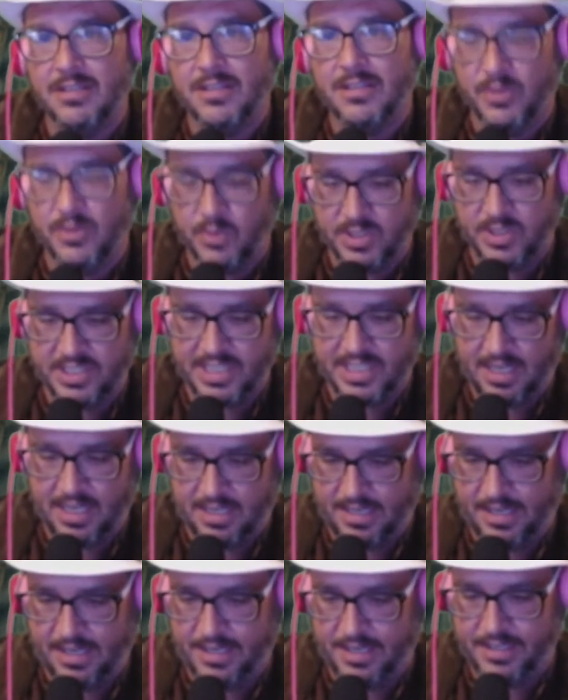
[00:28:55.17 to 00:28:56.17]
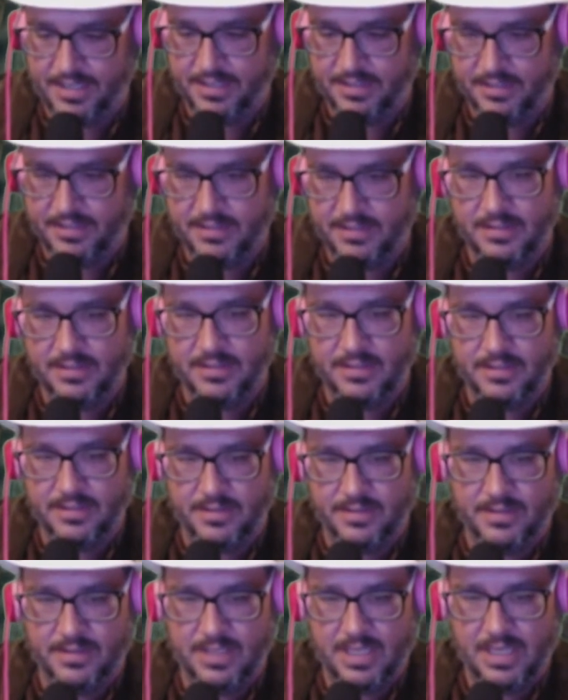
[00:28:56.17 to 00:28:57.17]
We're tied.
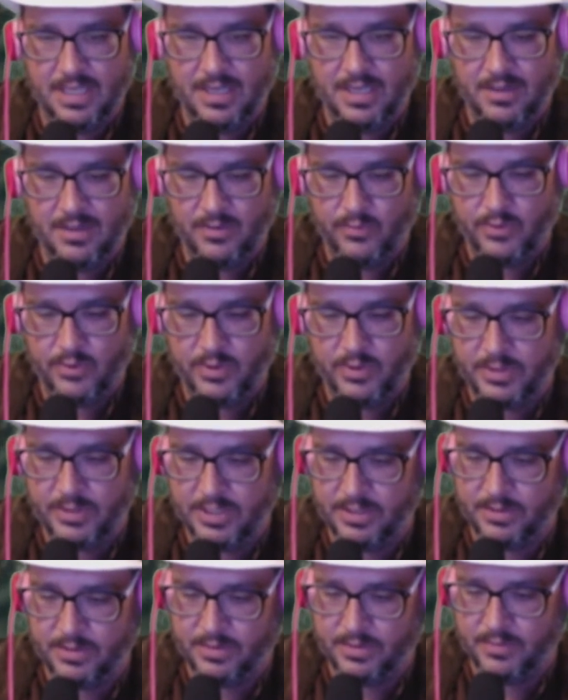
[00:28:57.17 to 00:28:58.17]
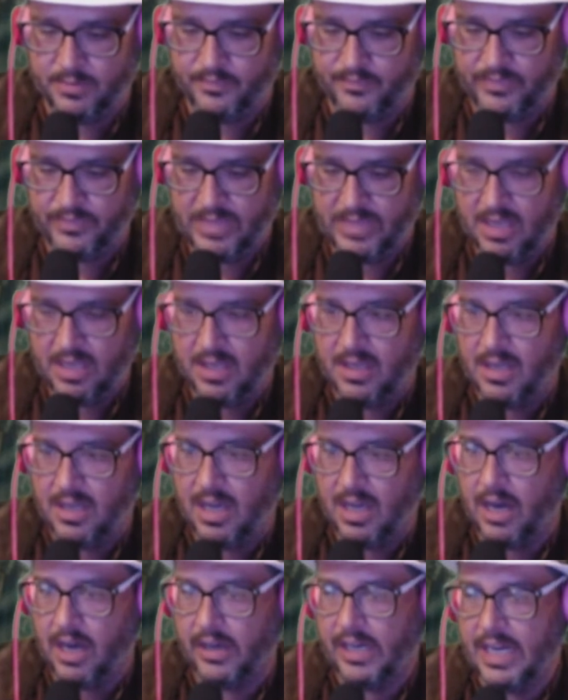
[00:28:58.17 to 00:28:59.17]
What do we do?
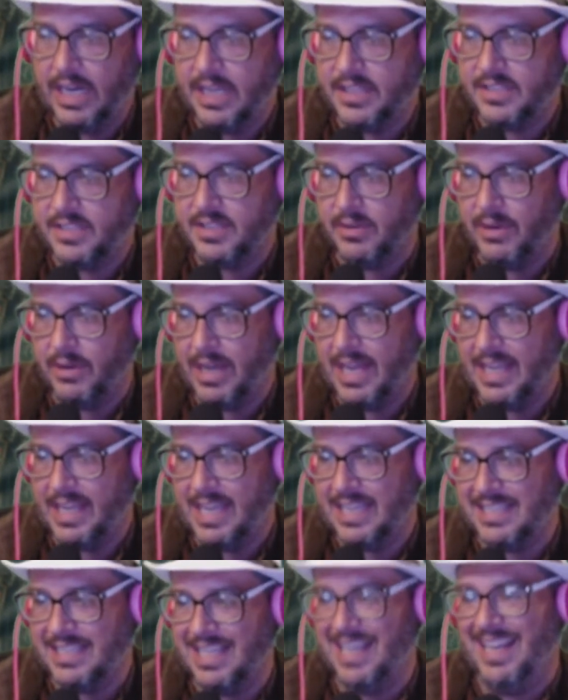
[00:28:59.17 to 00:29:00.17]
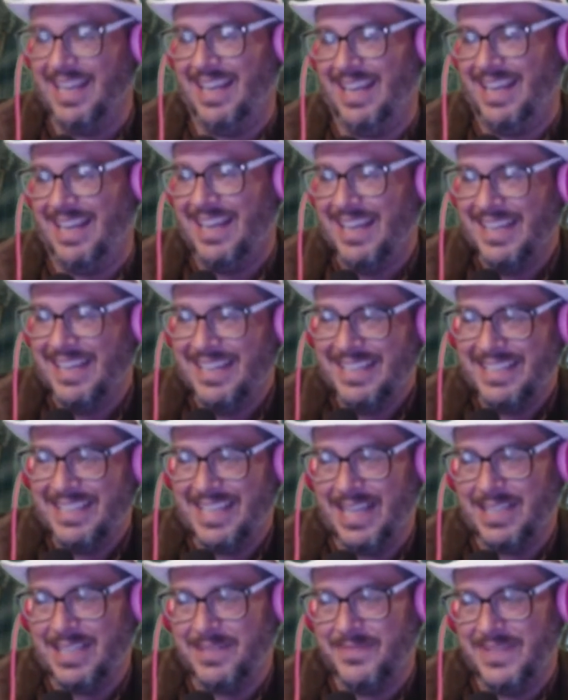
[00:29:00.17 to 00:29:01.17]
All right, so I guess...
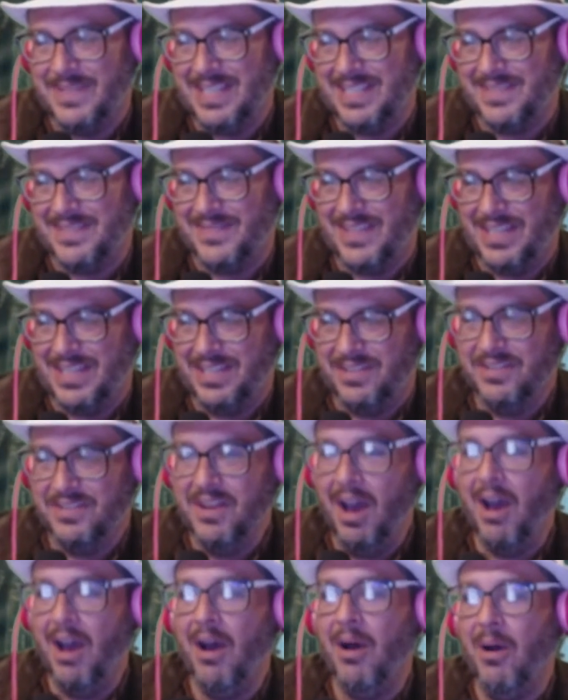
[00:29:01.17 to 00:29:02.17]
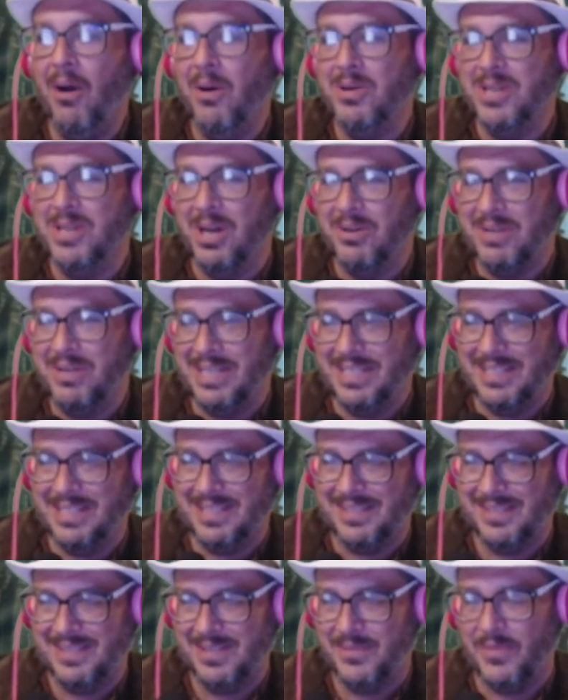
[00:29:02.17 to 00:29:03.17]
Get the Pennsylvania. No, don't eat the
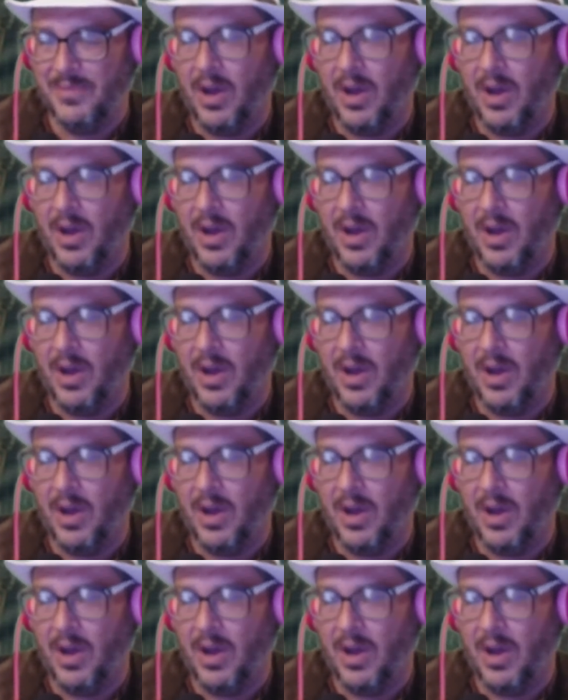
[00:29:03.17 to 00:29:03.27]
soup.